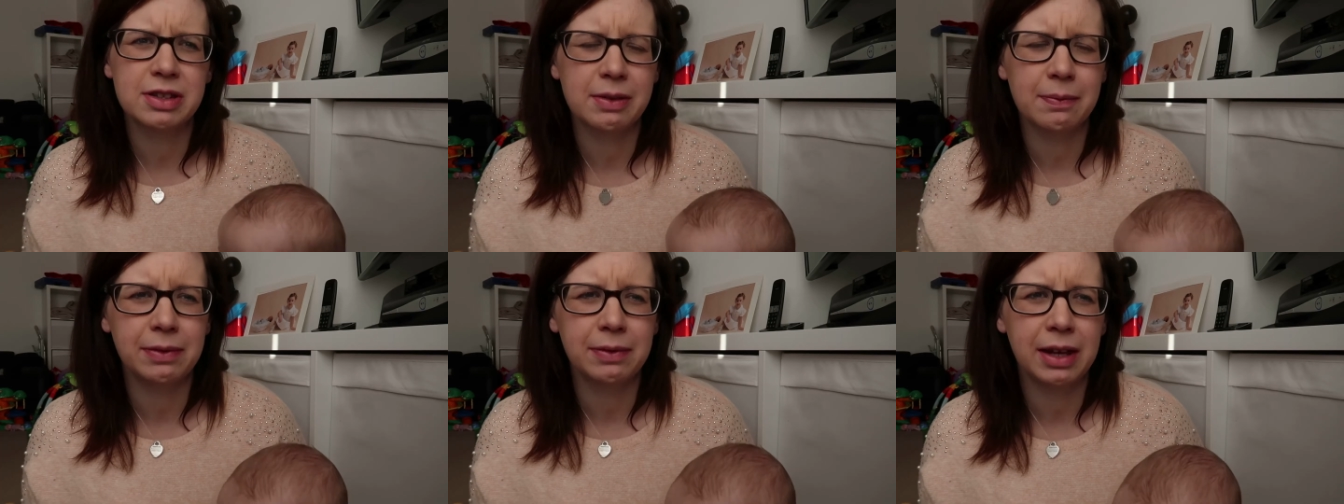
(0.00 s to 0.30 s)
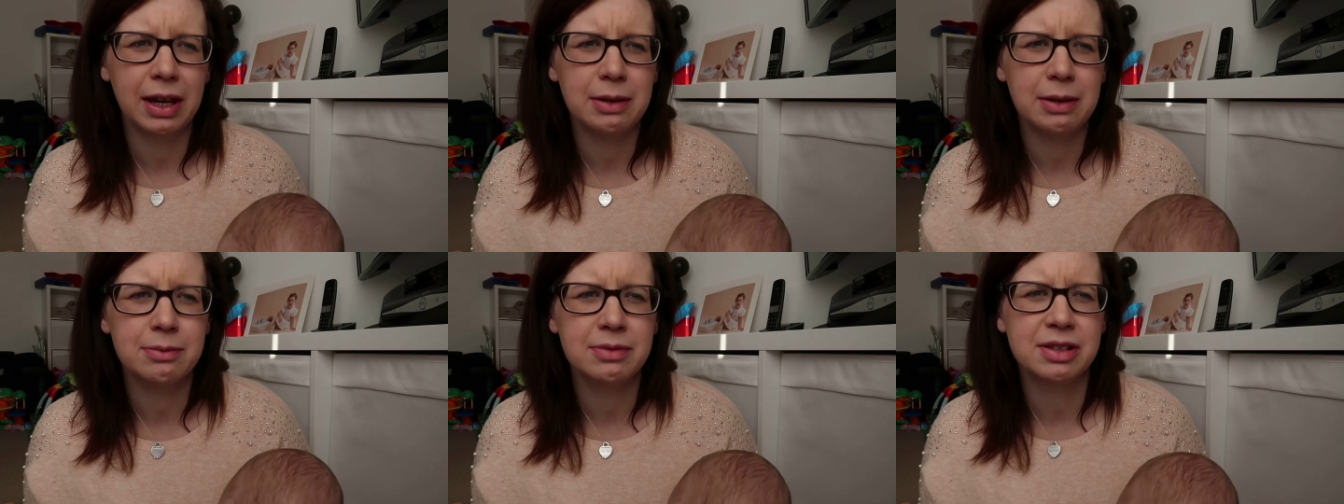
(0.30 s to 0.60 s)

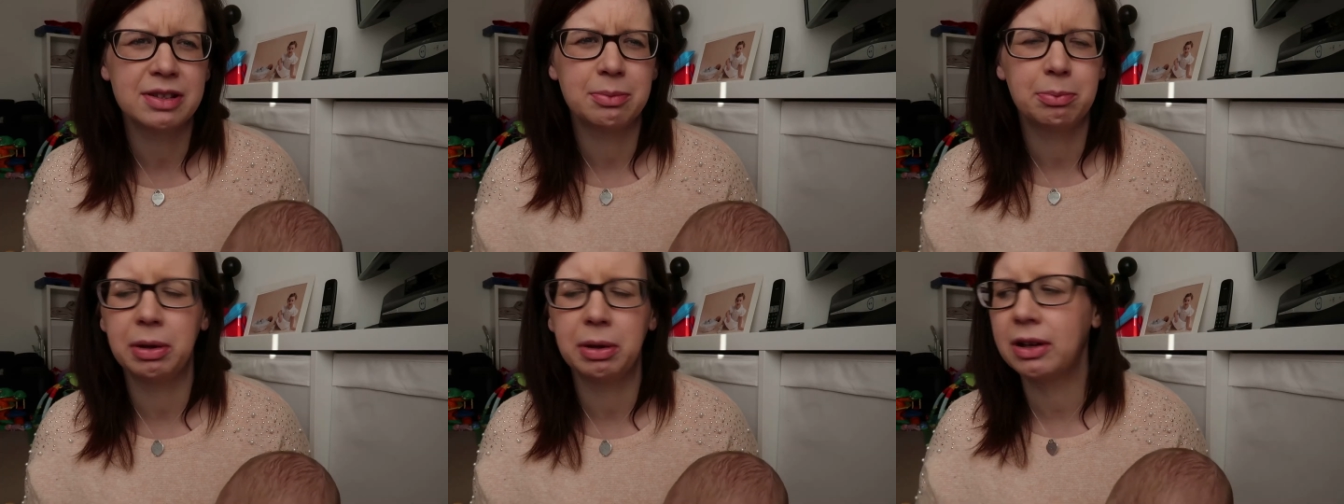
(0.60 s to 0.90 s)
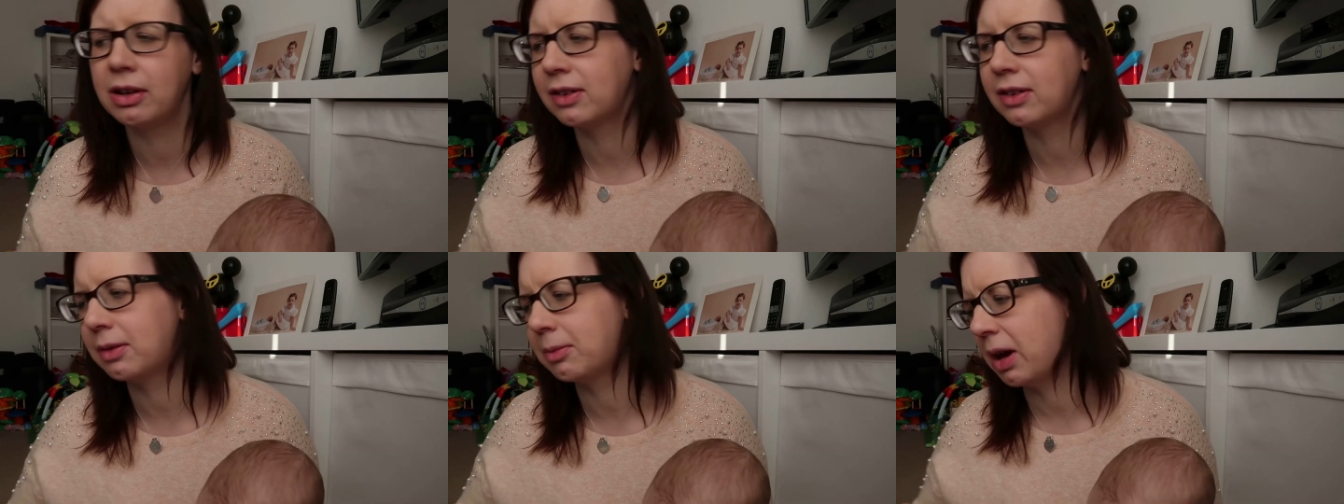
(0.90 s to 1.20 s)
sometimes
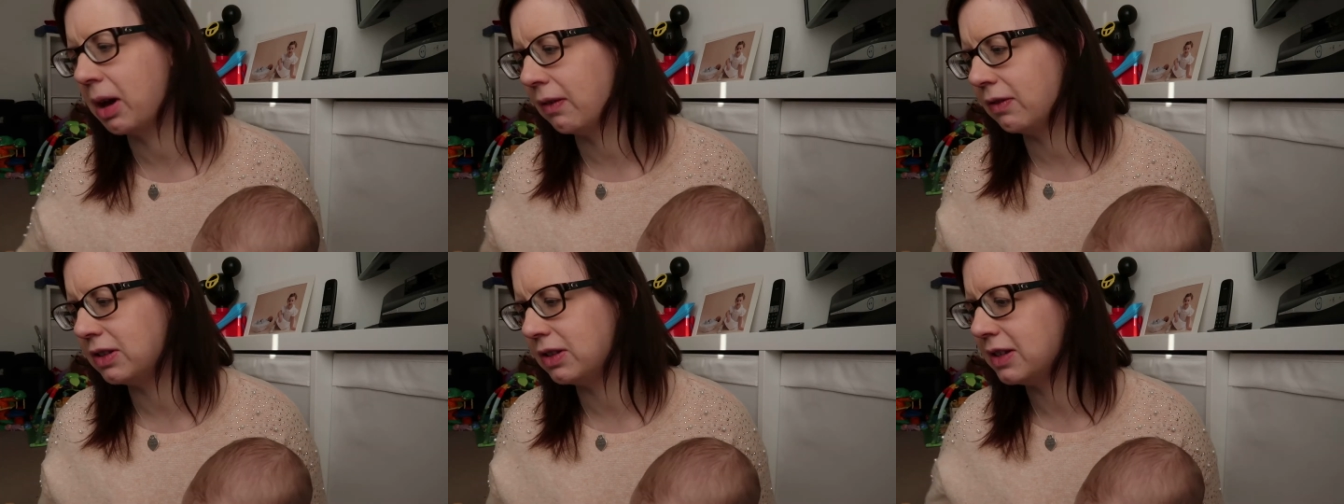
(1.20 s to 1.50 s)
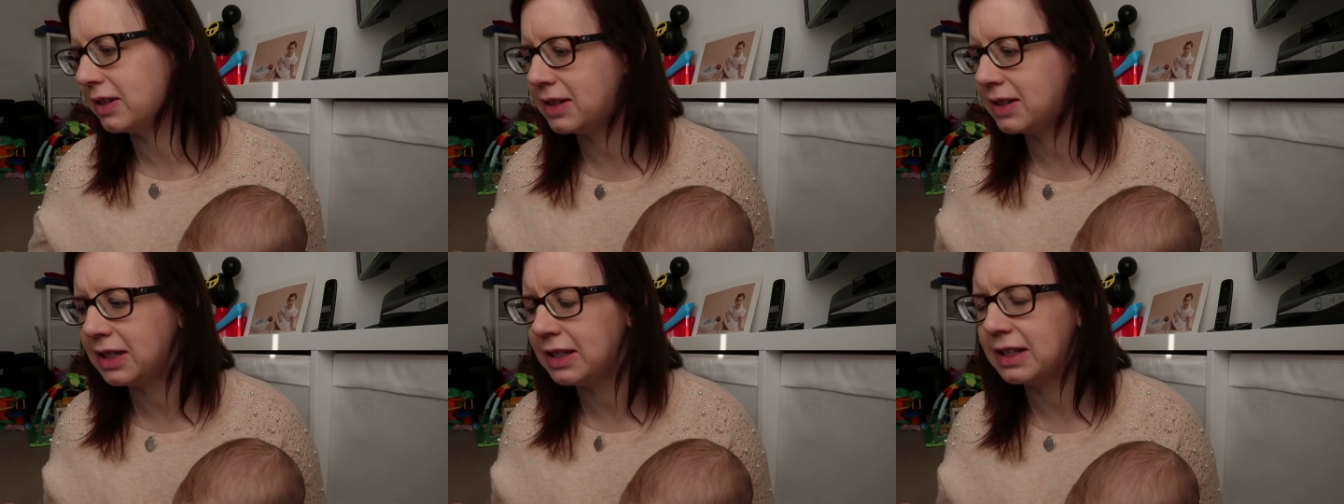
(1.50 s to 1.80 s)
because I'm having
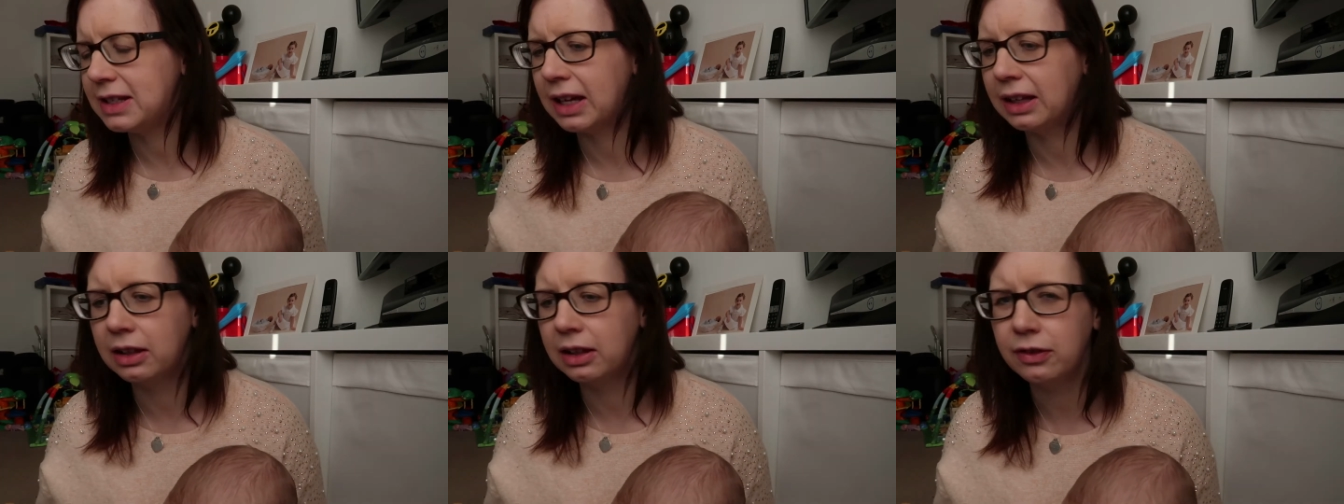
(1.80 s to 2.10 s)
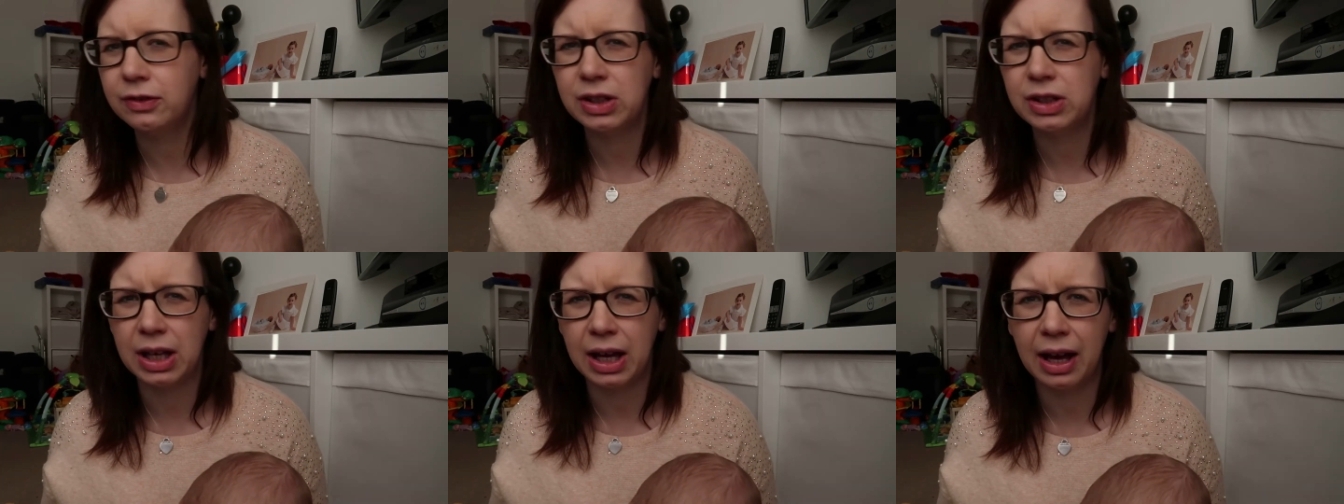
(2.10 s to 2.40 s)
to see to
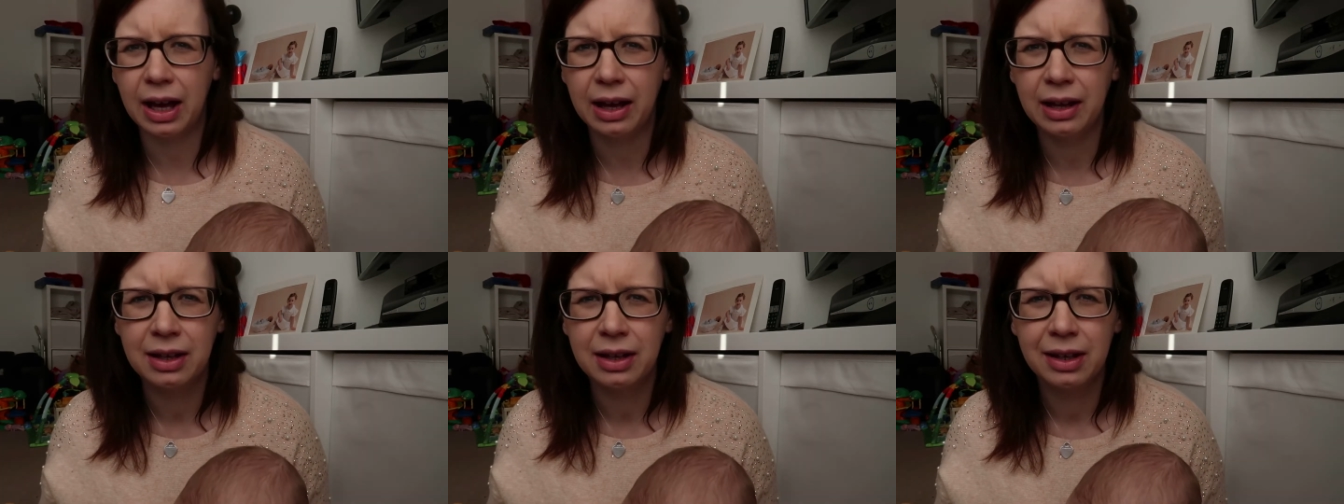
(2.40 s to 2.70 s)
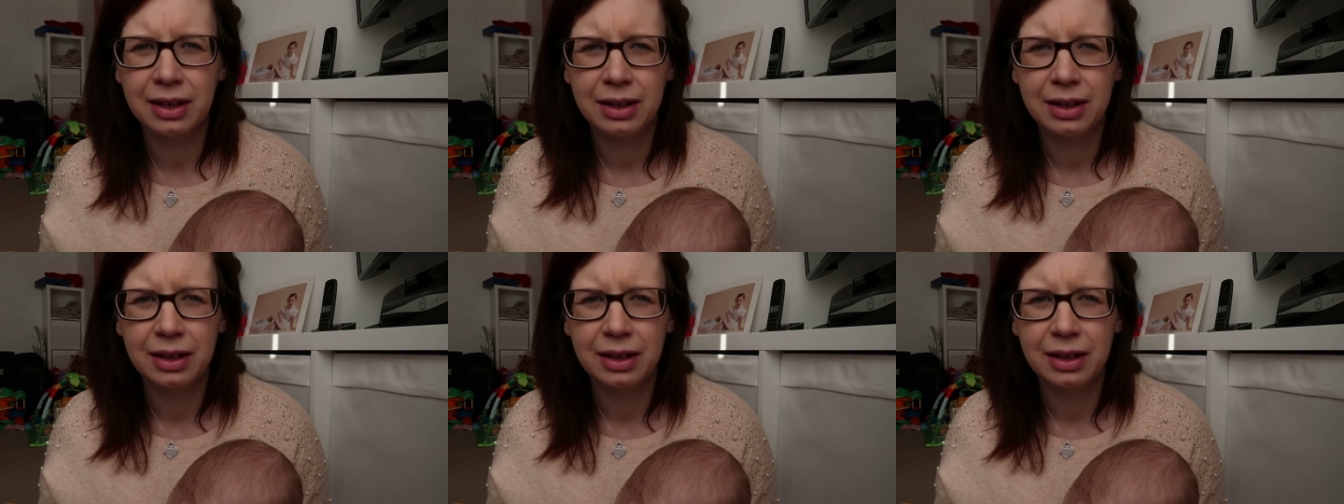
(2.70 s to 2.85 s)
Olivia